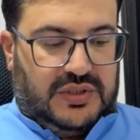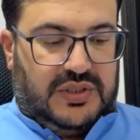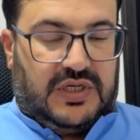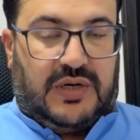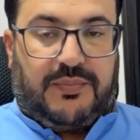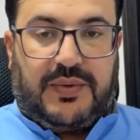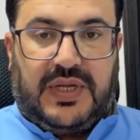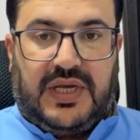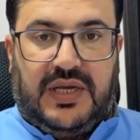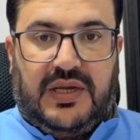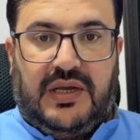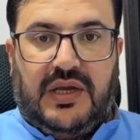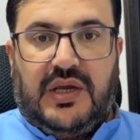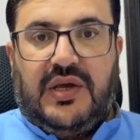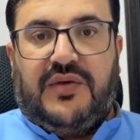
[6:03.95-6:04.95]

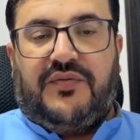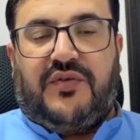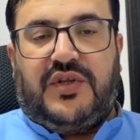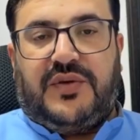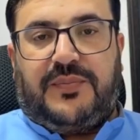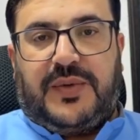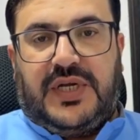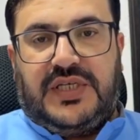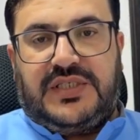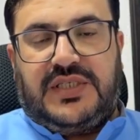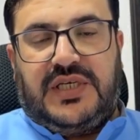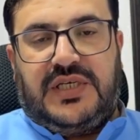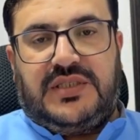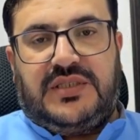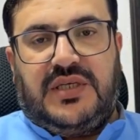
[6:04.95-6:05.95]
apply for the
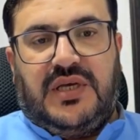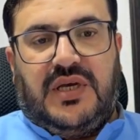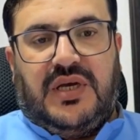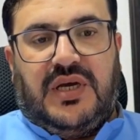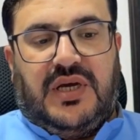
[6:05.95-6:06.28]
process